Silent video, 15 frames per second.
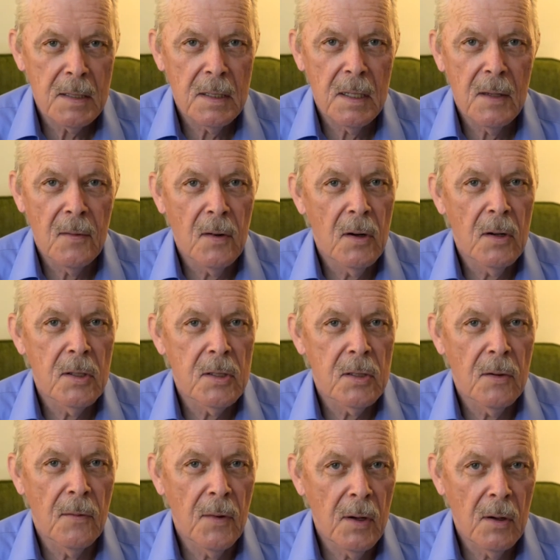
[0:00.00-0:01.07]
a very
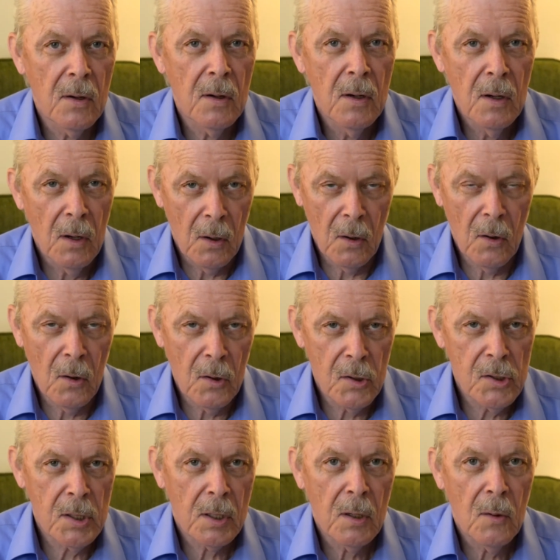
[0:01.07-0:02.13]
severe
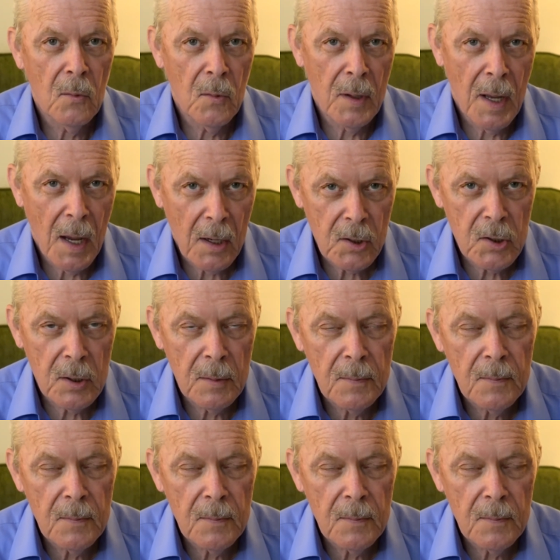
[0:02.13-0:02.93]
allergic reaction.